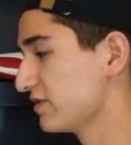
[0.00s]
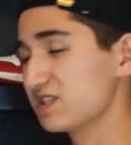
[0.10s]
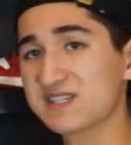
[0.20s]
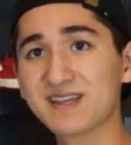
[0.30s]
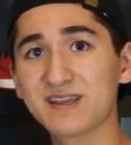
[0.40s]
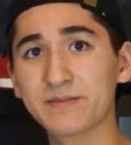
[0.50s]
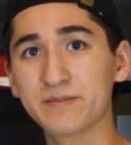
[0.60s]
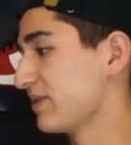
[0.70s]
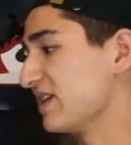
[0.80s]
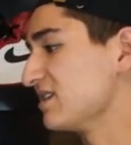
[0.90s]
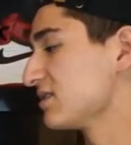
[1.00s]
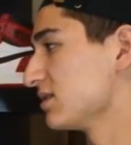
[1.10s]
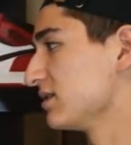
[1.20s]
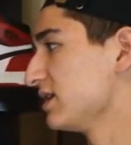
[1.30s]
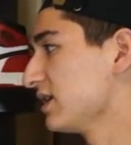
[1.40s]
of the same piece
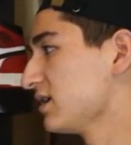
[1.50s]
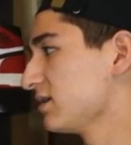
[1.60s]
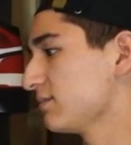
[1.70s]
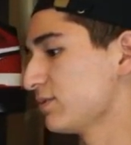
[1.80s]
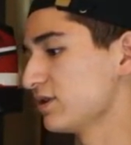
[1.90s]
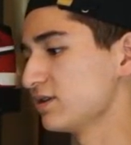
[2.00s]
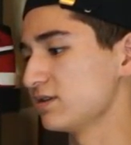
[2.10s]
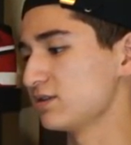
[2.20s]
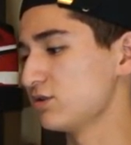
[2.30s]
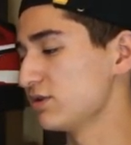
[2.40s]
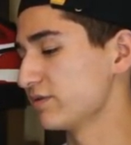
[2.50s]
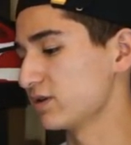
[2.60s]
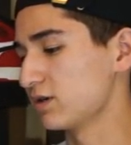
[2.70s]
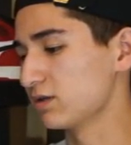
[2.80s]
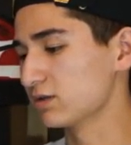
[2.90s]
again, but two
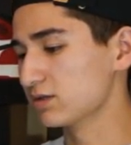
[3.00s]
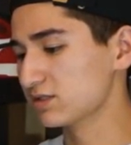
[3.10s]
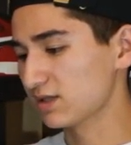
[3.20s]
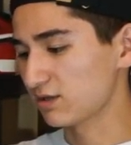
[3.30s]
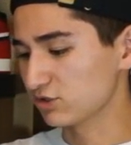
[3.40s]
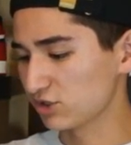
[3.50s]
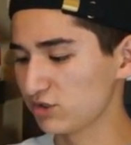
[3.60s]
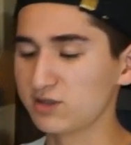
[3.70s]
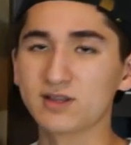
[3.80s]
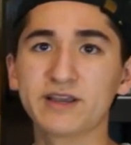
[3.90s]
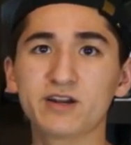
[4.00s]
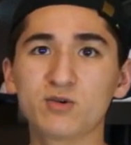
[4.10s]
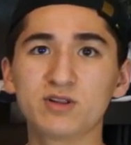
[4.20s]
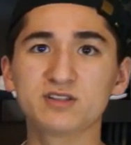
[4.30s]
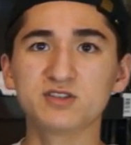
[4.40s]
different colors. I'll show you the lighter
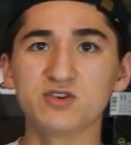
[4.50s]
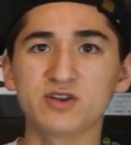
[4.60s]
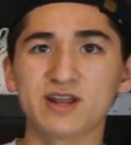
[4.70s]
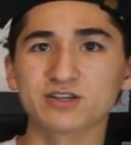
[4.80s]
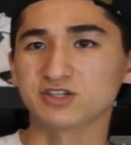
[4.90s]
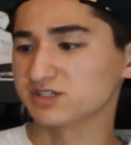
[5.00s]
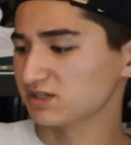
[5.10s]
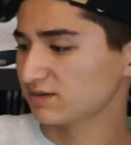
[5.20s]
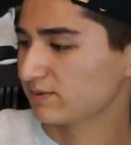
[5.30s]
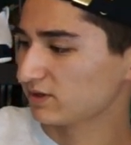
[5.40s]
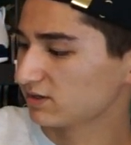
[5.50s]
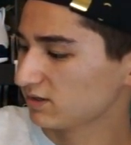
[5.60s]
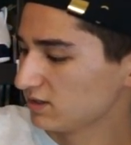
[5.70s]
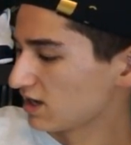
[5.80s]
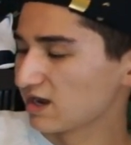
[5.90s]
one so you can actually see it
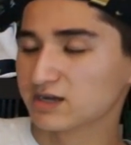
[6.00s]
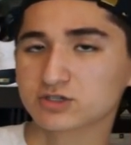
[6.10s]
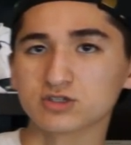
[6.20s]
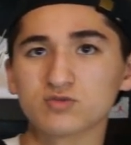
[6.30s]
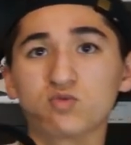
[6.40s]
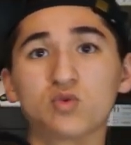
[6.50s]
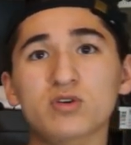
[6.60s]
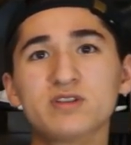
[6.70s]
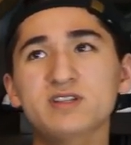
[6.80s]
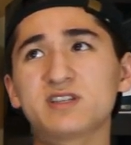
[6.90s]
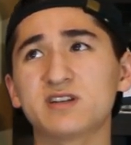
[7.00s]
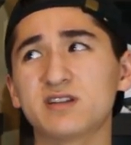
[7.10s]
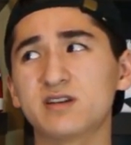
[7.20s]
better. I actually wore this in